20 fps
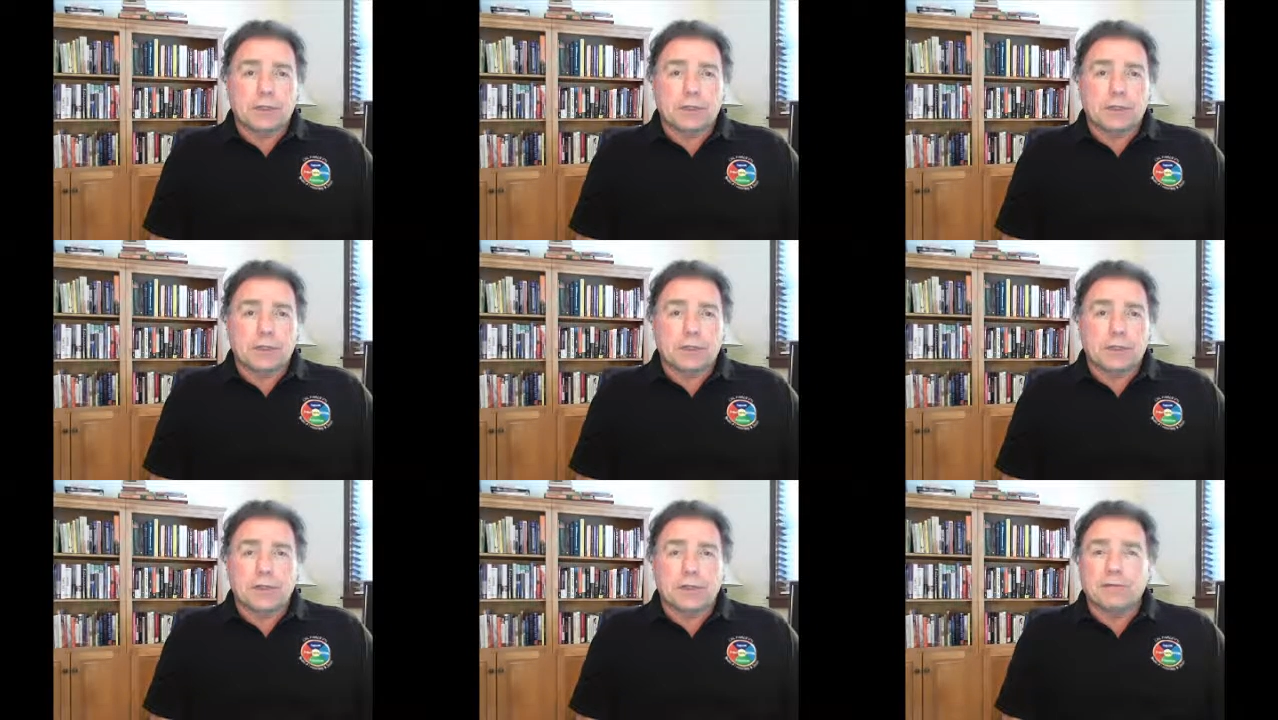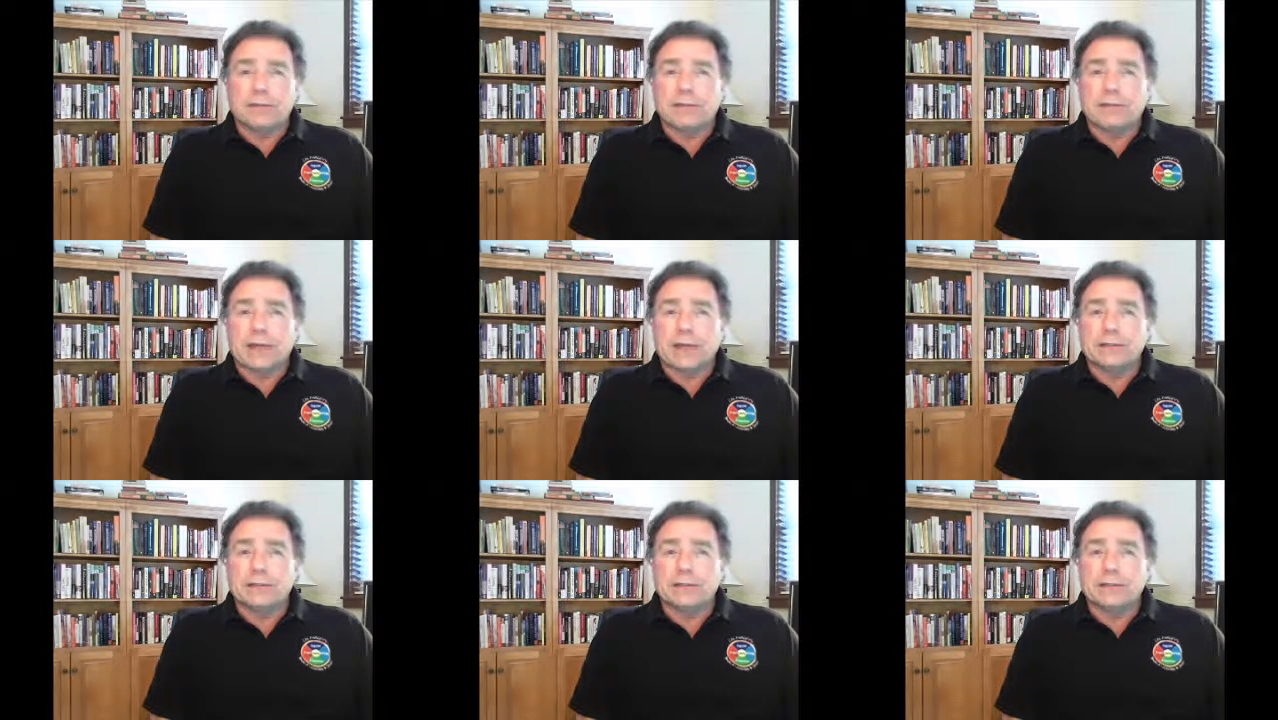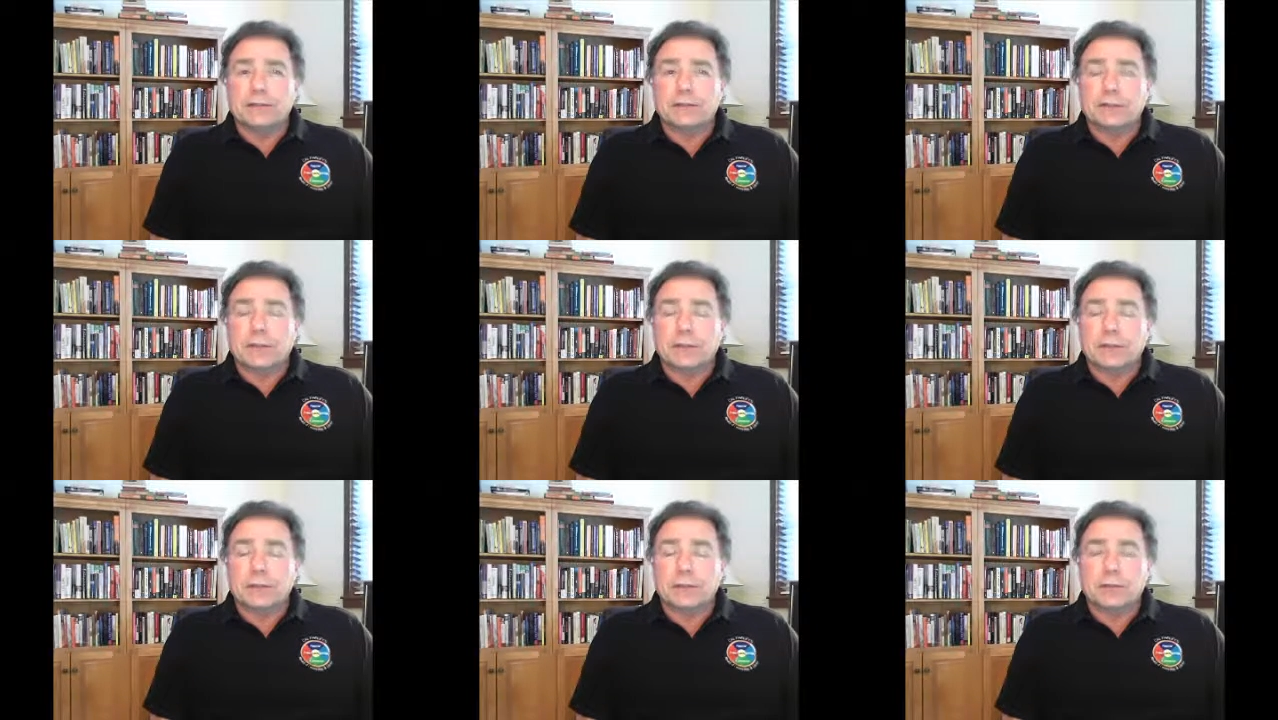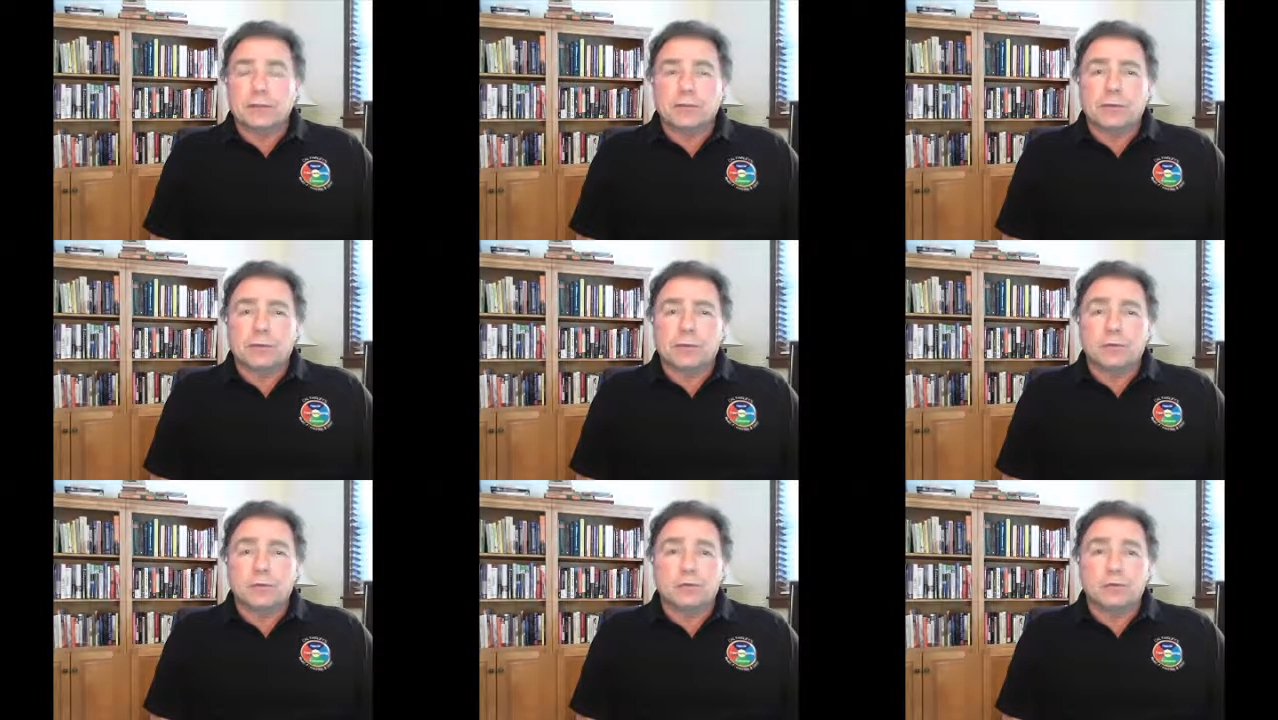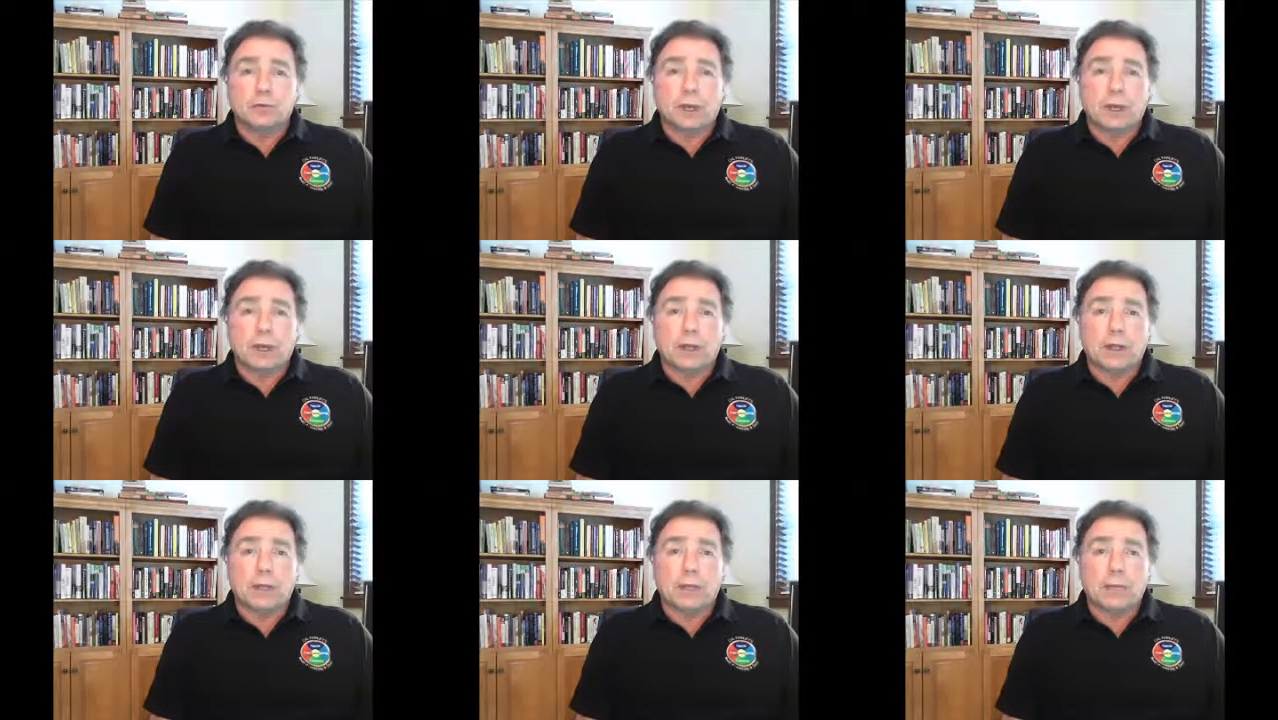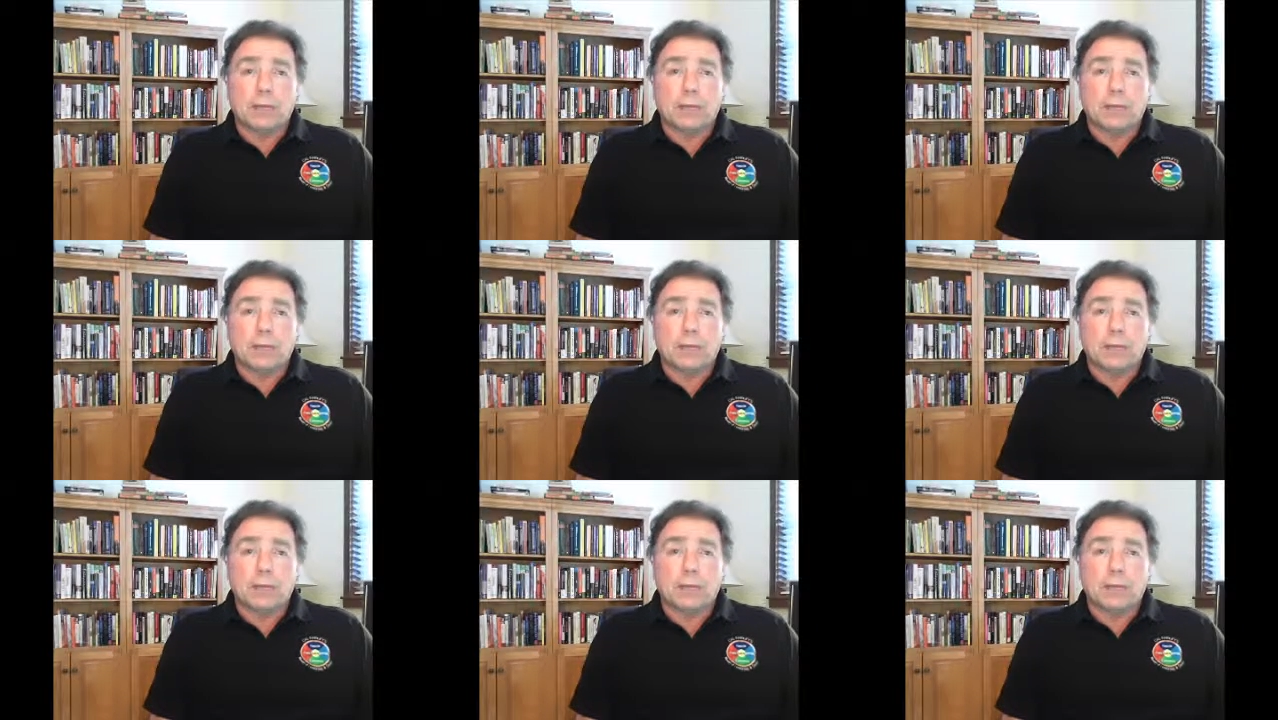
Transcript: and the effects of consequences well,